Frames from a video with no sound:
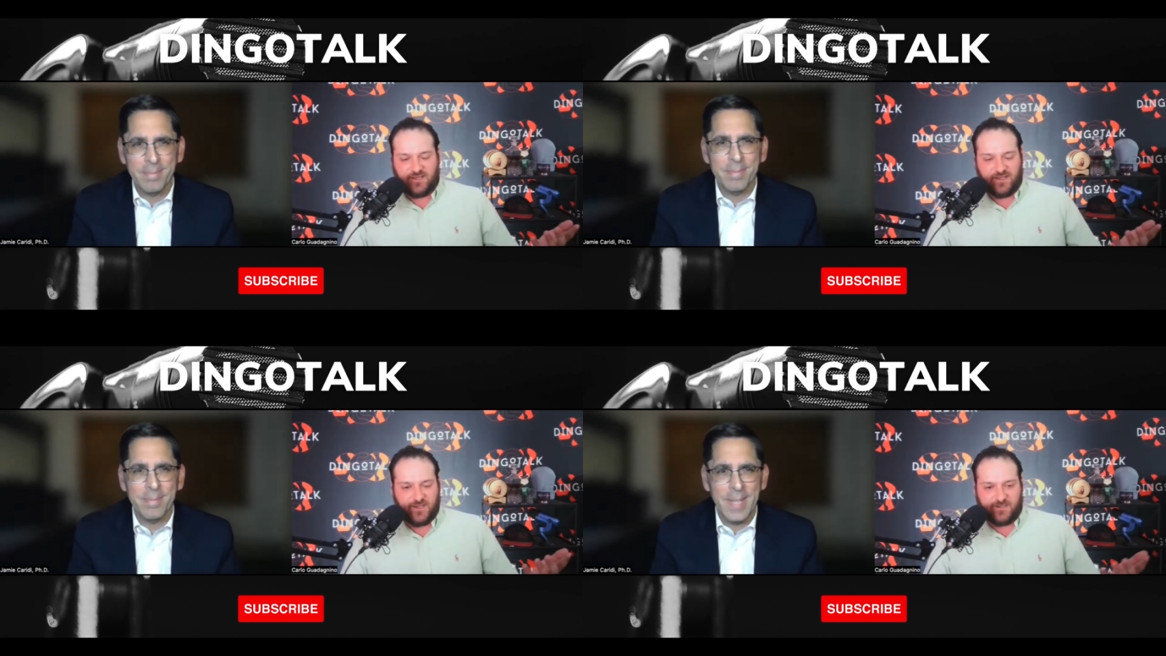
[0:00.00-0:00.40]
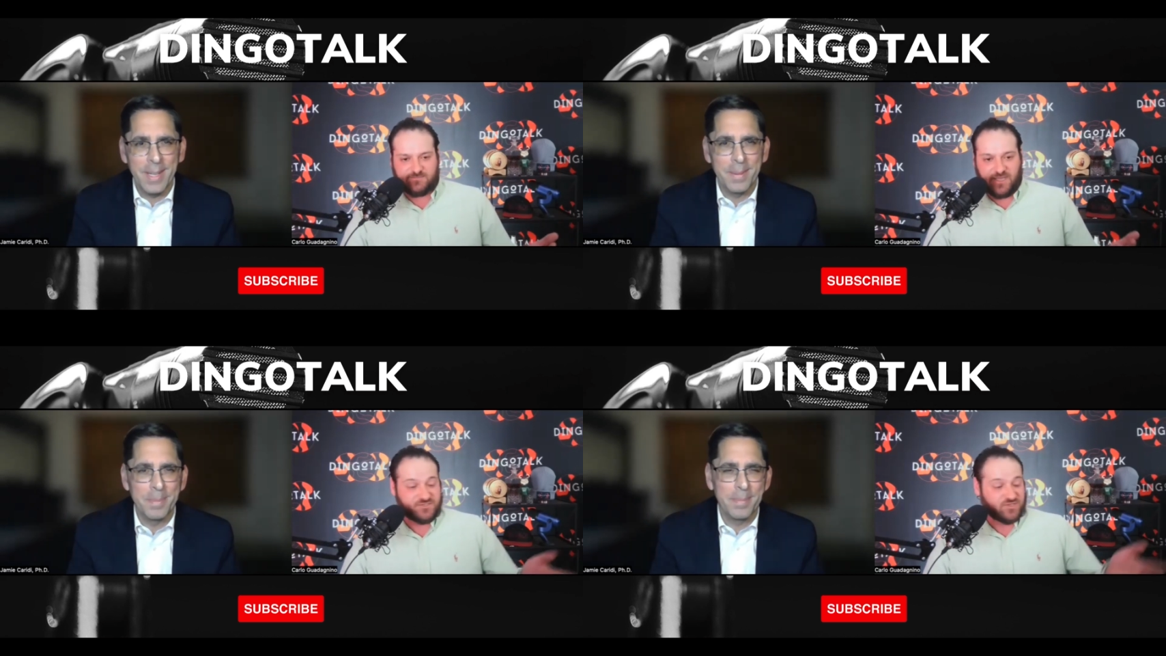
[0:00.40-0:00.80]

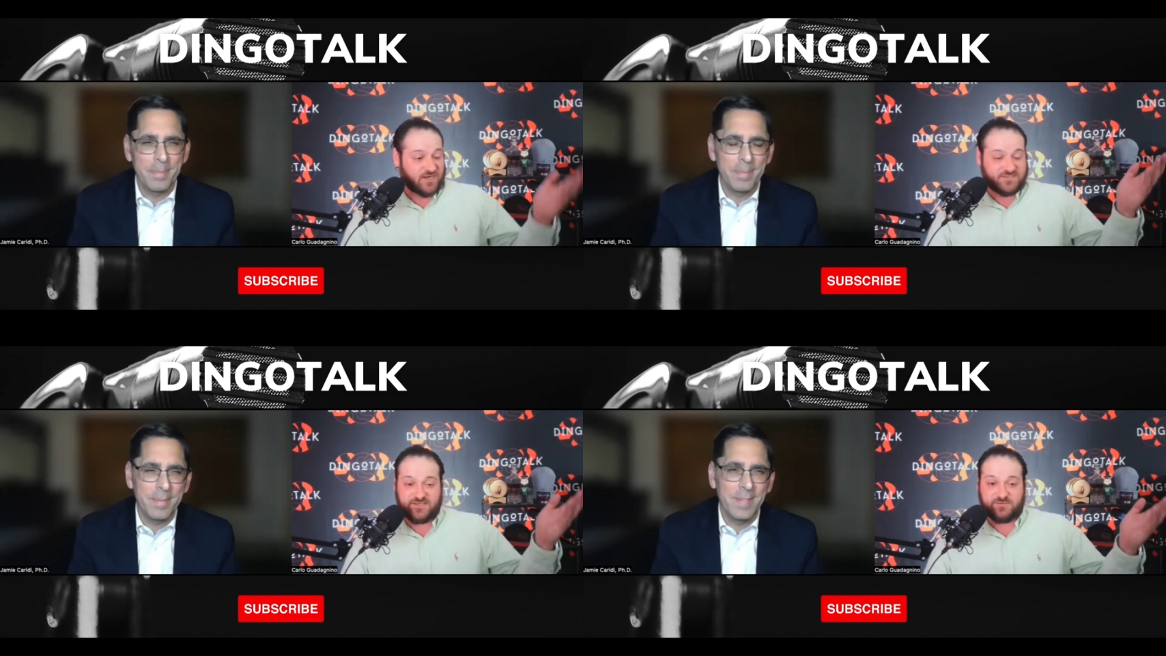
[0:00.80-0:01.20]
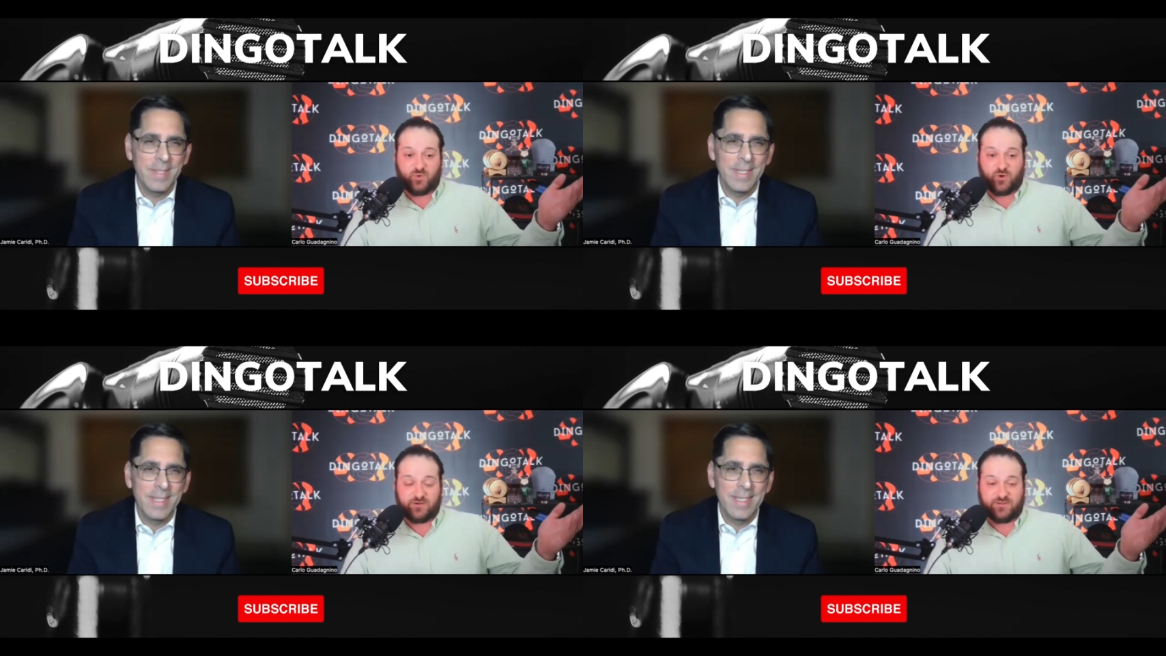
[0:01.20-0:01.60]
Speaker 1: Um, I talk to him
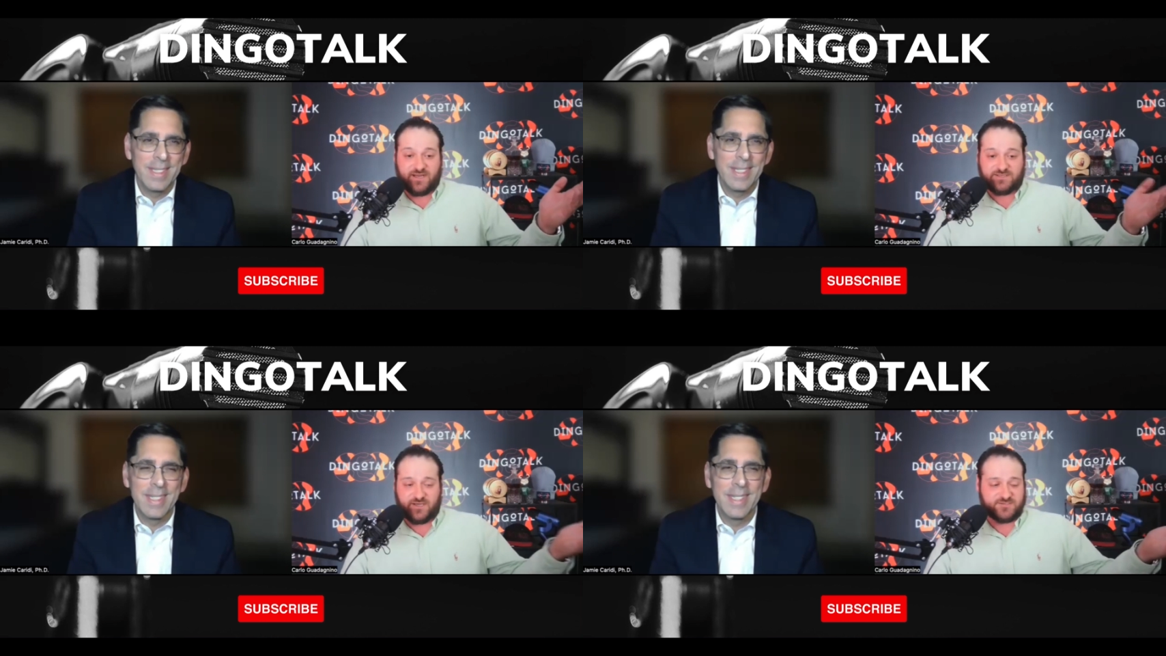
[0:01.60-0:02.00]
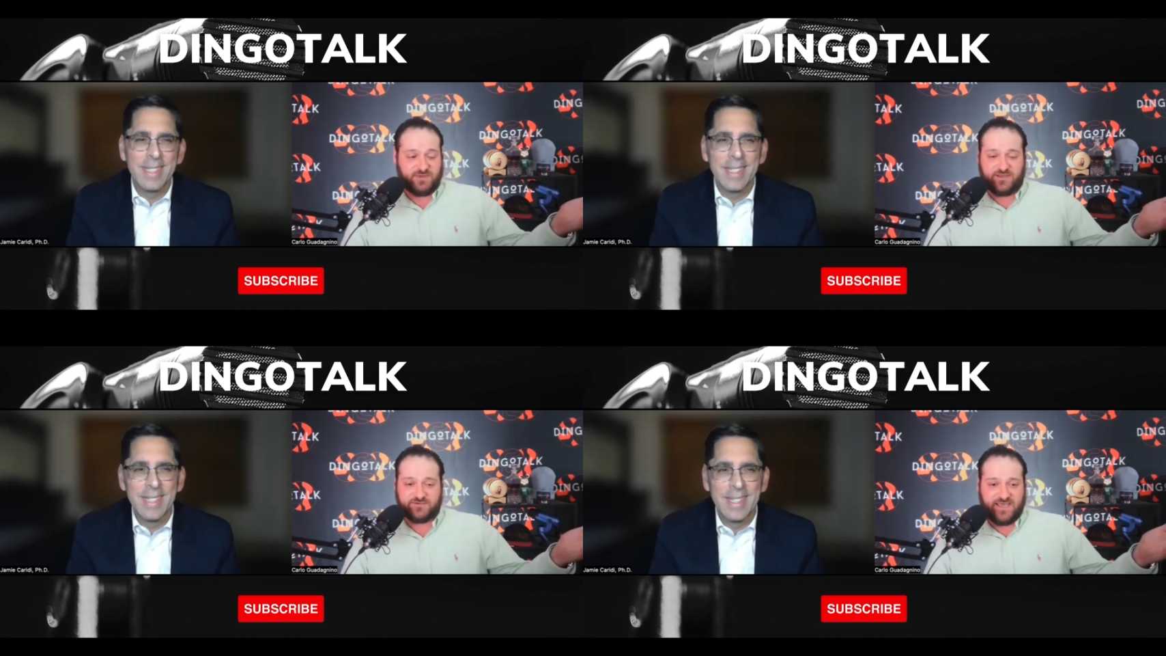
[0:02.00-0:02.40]
more than I talk to
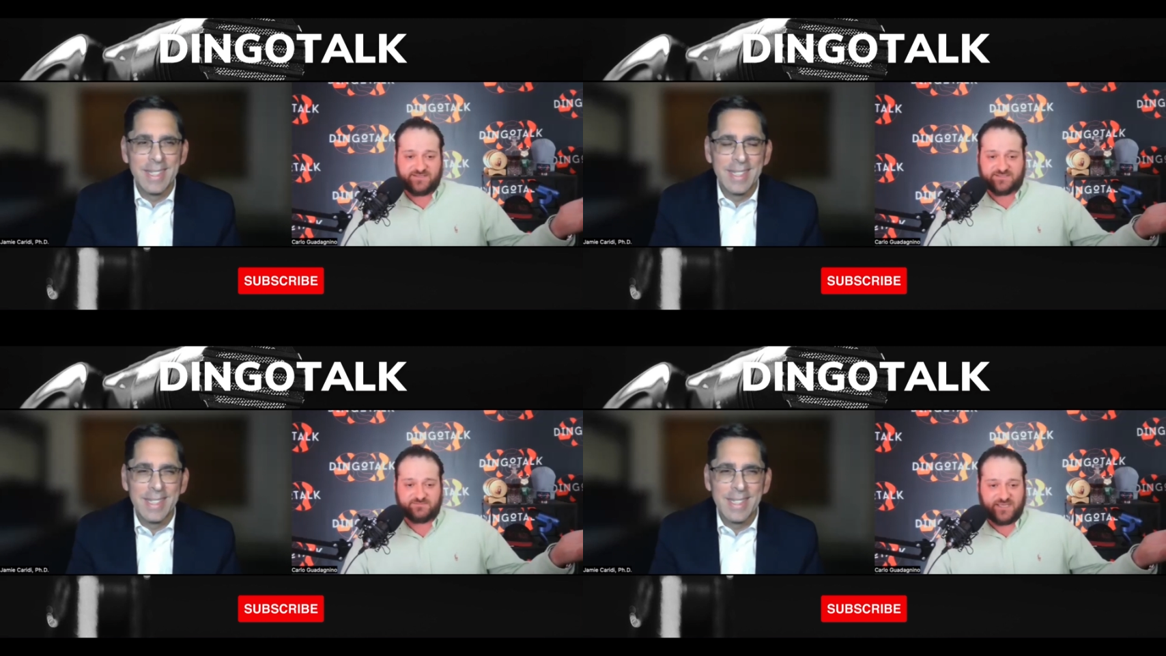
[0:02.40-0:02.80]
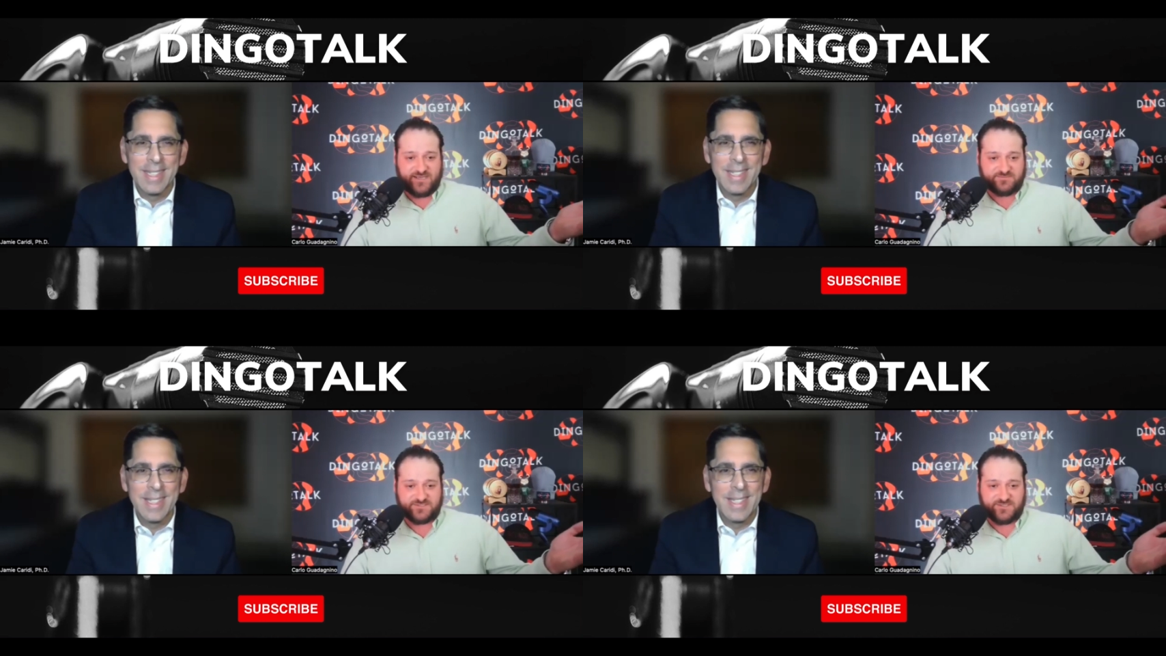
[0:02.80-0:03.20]
my own dad
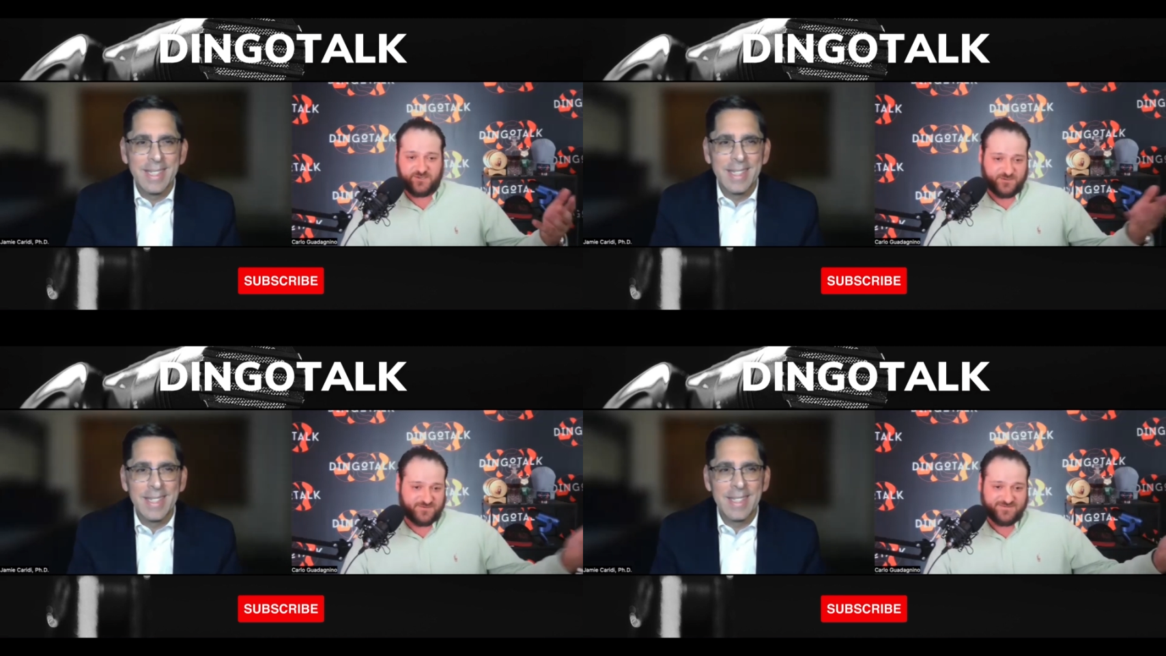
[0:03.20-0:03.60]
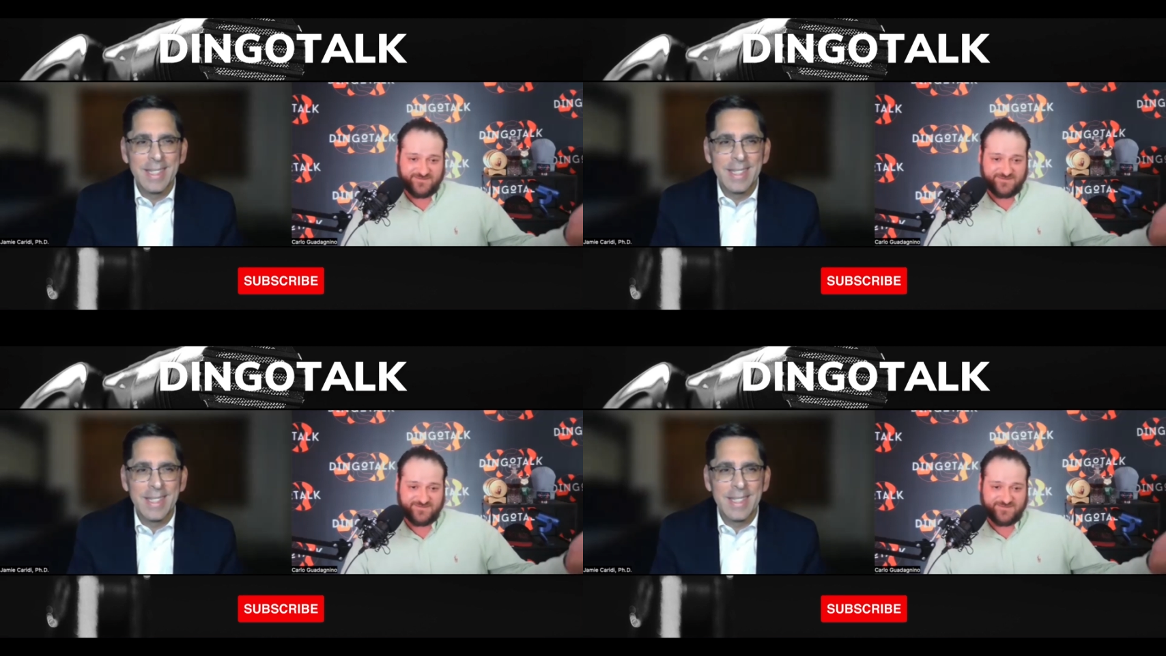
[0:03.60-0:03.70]
sometimes. So,